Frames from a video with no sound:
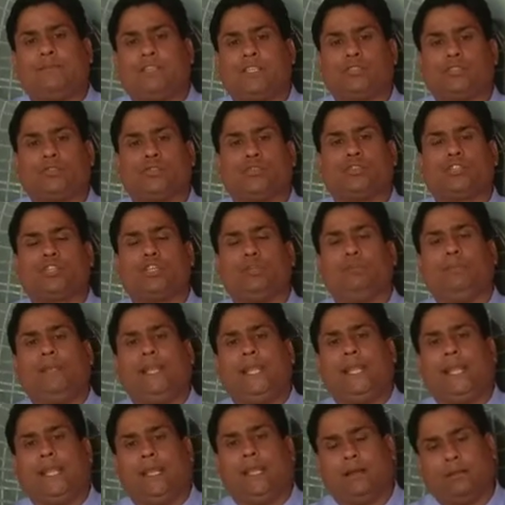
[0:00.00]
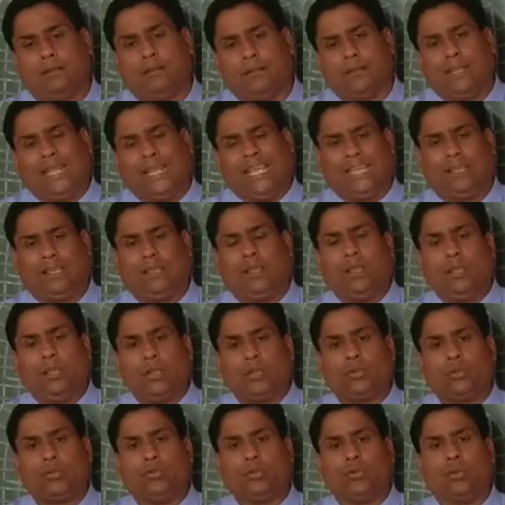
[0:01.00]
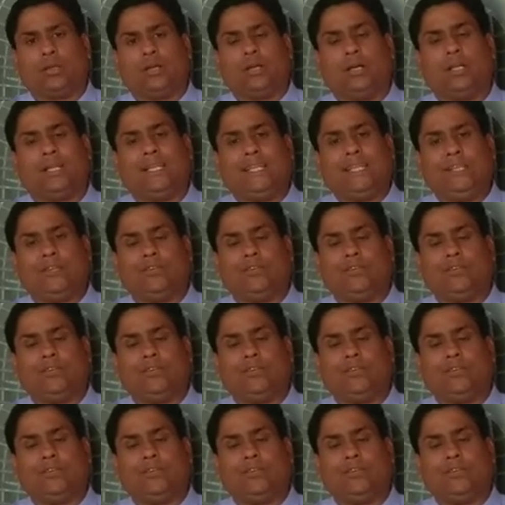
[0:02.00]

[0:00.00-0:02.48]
the social media like Google,